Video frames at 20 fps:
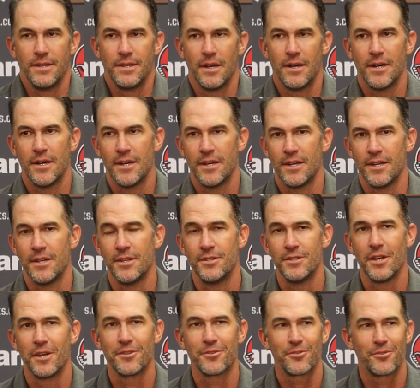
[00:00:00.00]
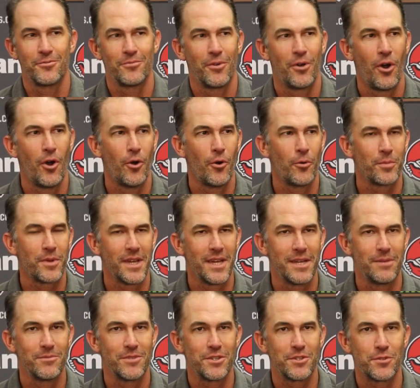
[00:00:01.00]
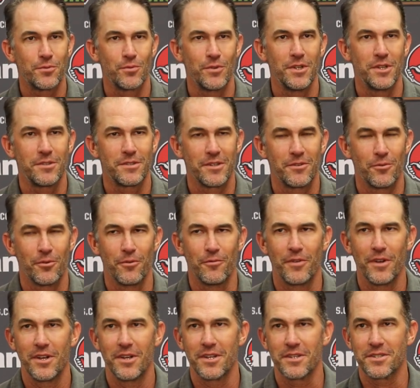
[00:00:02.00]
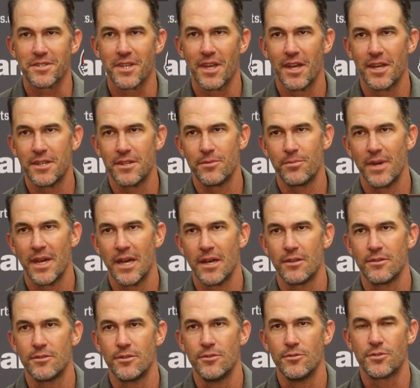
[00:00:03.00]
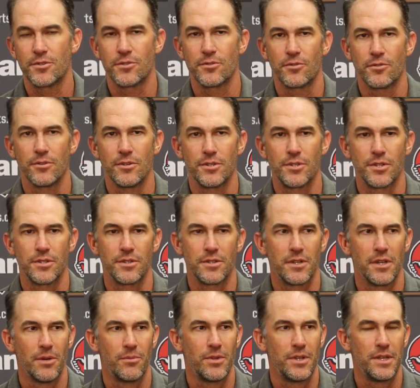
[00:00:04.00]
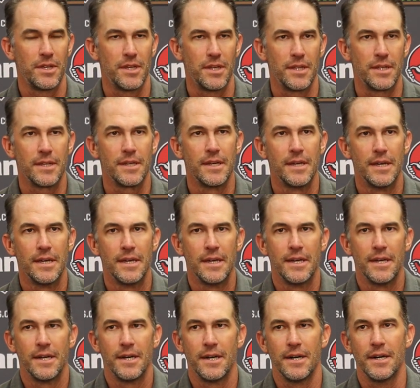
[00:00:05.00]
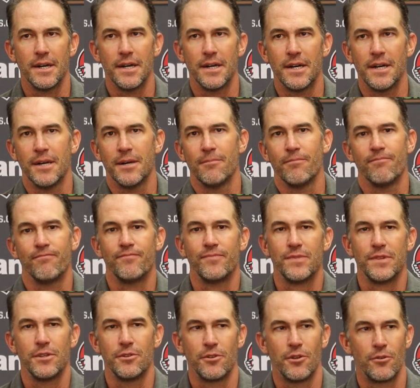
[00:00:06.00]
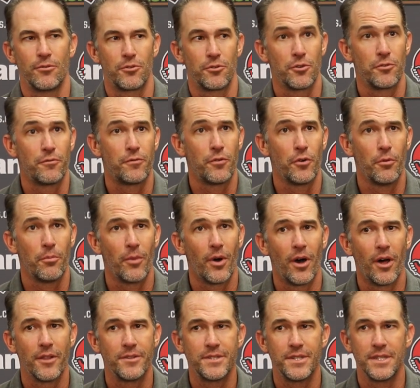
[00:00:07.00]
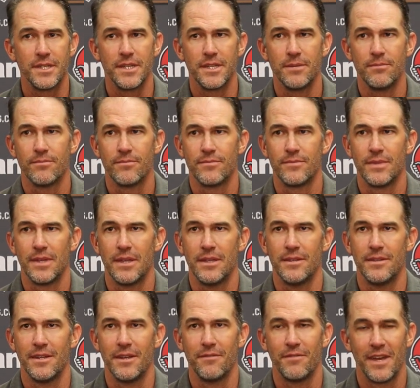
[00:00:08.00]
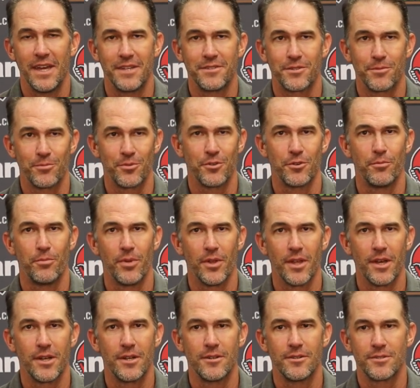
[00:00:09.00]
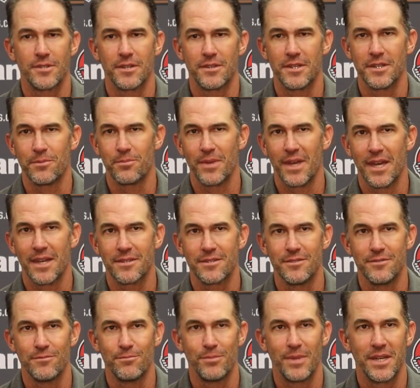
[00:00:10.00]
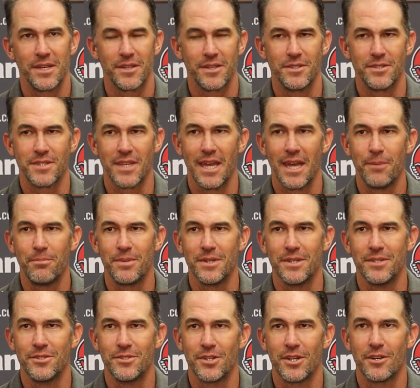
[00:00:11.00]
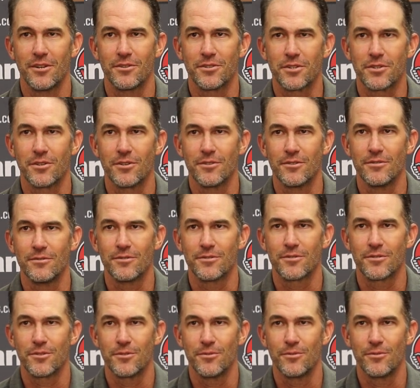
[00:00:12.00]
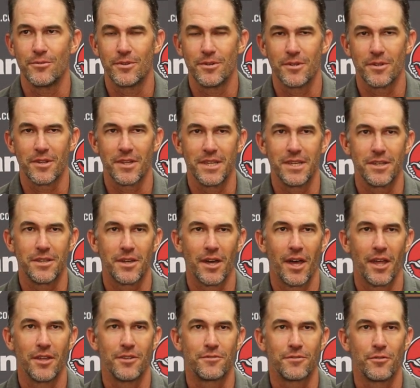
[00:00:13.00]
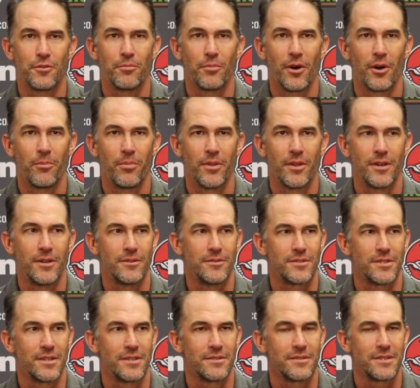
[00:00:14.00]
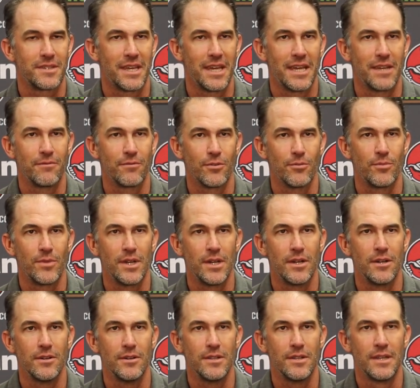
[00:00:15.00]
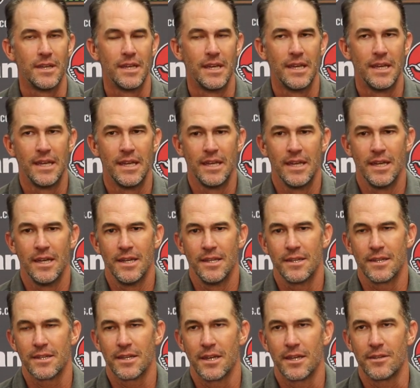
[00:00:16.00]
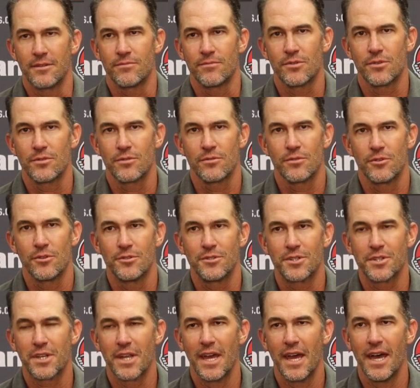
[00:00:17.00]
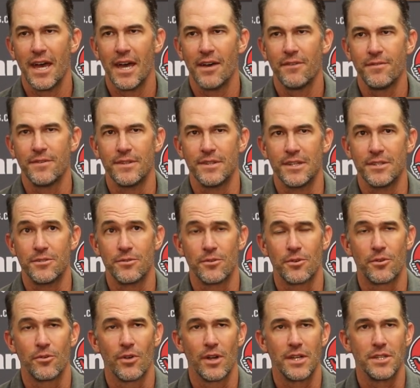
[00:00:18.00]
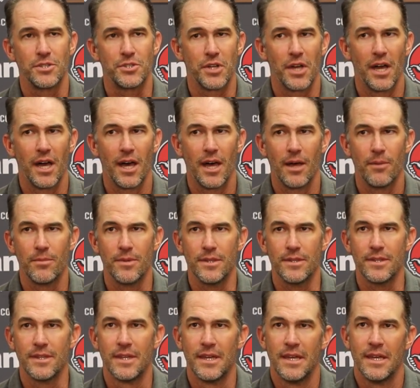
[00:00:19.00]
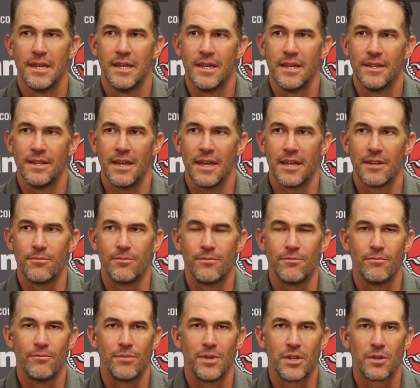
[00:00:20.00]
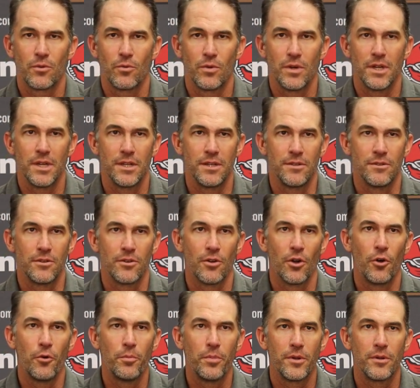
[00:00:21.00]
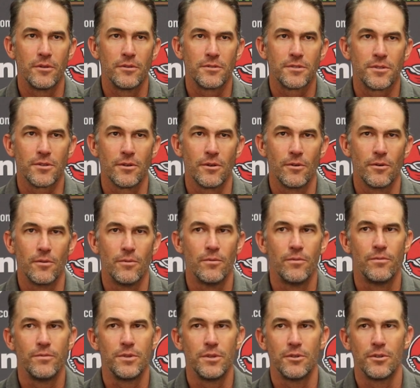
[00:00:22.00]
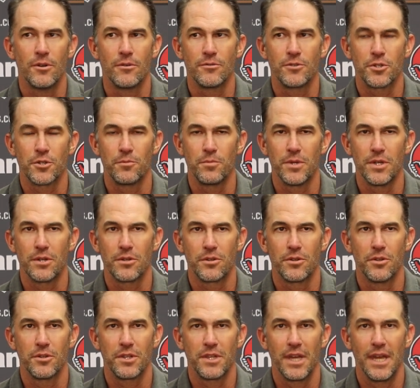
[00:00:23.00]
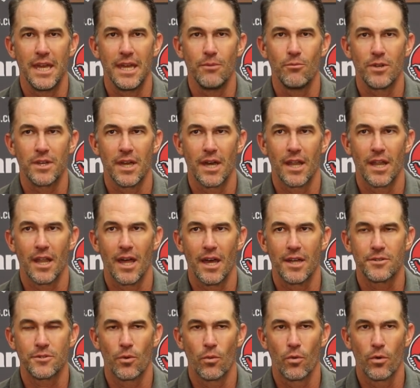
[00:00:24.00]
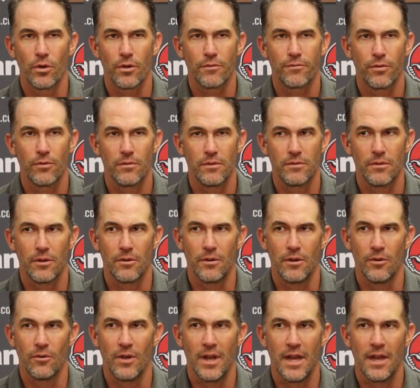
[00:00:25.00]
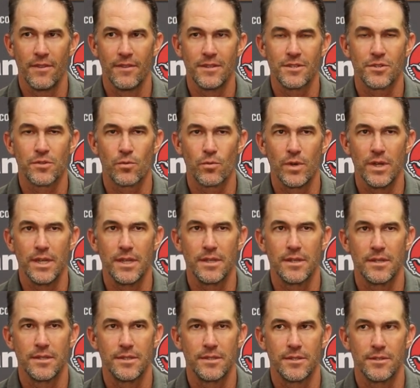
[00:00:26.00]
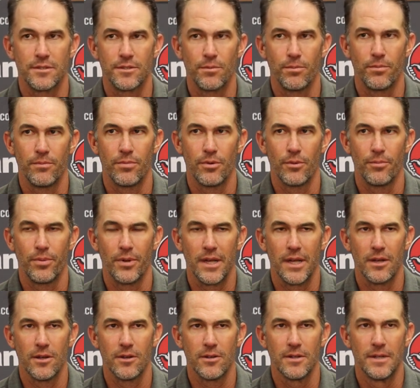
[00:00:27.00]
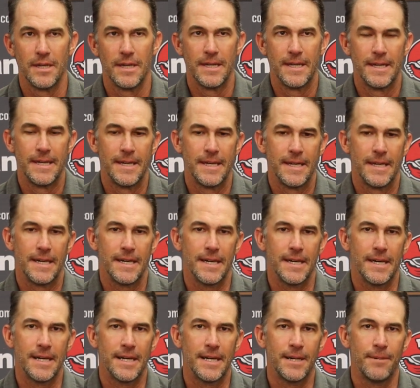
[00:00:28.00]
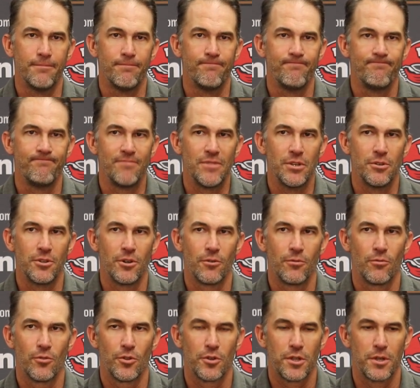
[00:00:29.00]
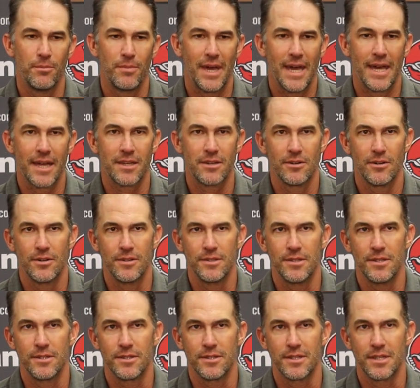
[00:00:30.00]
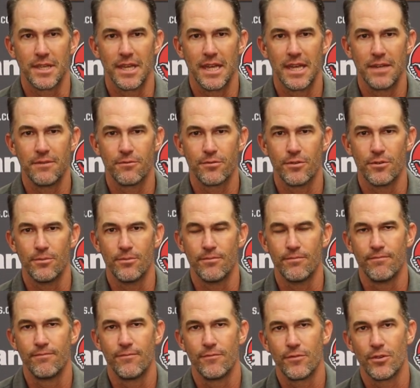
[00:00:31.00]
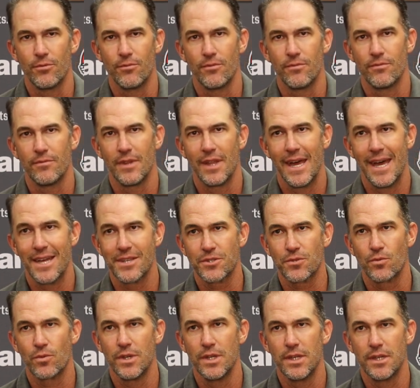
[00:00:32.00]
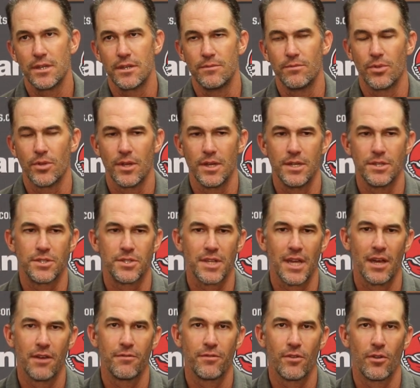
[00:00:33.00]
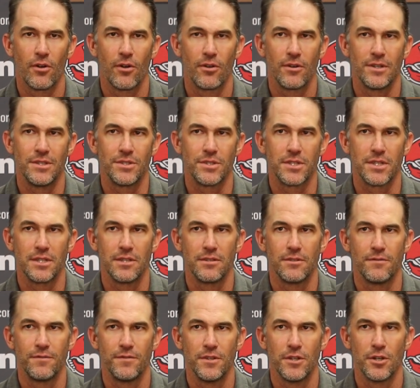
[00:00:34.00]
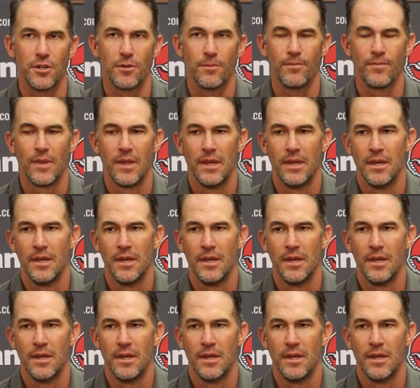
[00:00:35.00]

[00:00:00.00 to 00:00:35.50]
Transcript: Another home game this week that we're very excited about. Houston Christian coming in. Good football team, and they've had some good players. I think back in Bailey Zappi and Jarrett Stearns, two elite college football players that came from there, and they got a good staff, and they do a great job, and they had a big win in their opener. So, you know, should be a good game. We got a lot to work around this week to prepare. Looking back on the game from last week and playing South Florida and seeing the film,